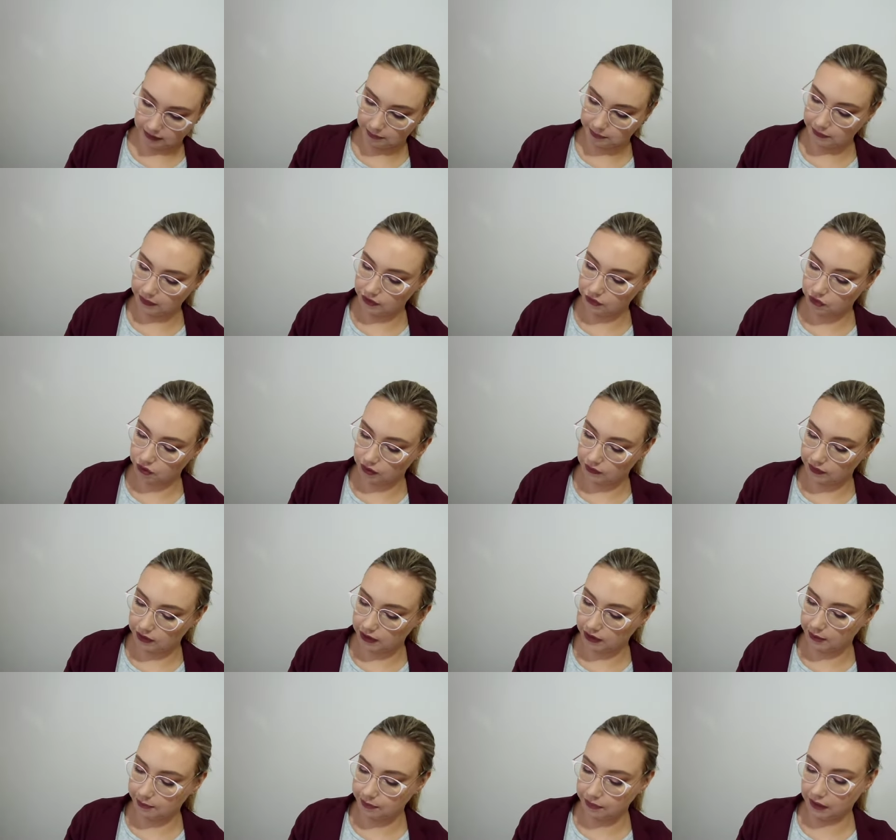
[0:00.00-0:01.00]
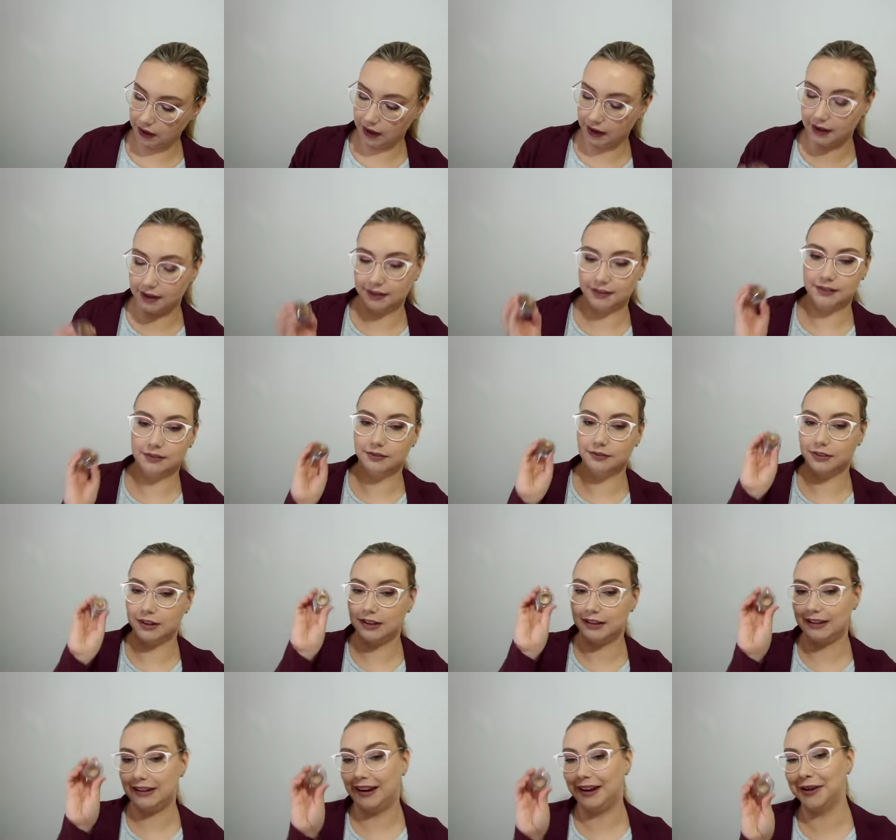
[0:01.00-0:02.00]
intro video. And
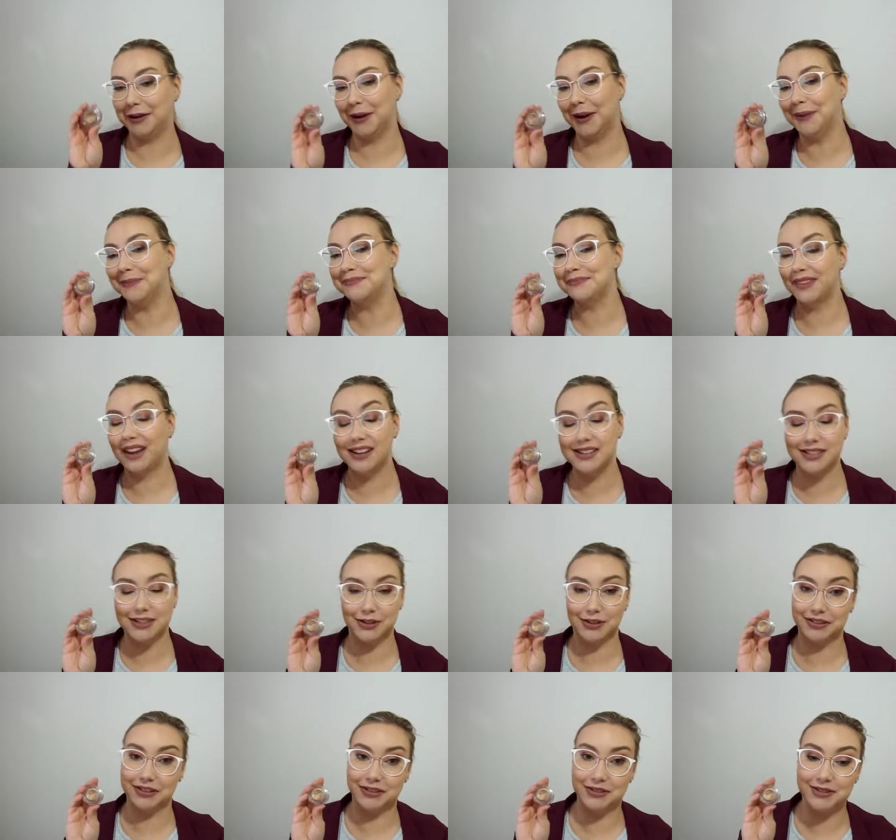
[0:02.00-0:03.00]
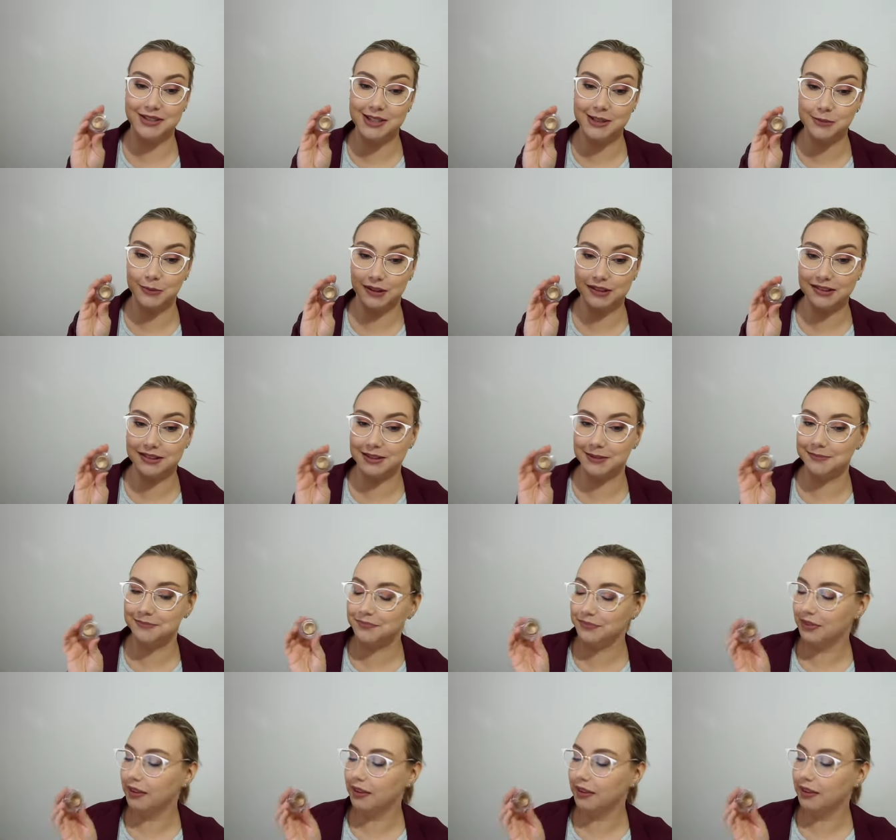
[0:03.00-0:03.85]
really, I did only use this once.